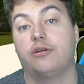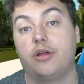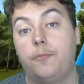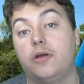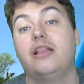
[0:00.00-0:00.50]
So I'm
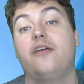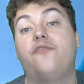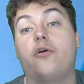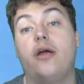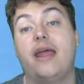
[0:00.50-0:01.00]
going to put the
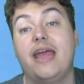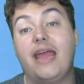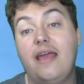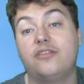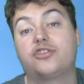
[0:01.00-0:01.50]
link for it
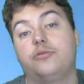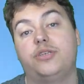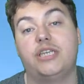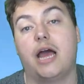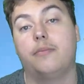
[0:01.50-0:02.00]
in the
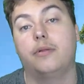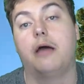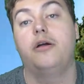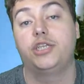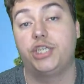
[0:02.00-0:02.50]
description down
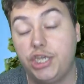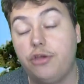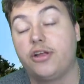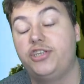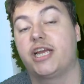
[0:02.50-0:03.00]
below so
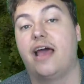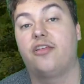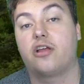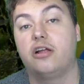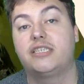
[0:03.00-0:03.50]
you can check
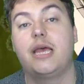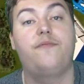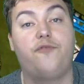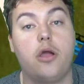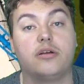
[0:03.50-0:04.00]
out the
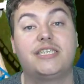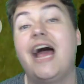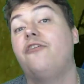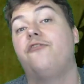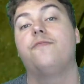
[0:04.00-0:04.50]
concept for
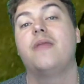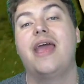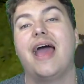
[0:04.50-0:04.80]
yourself.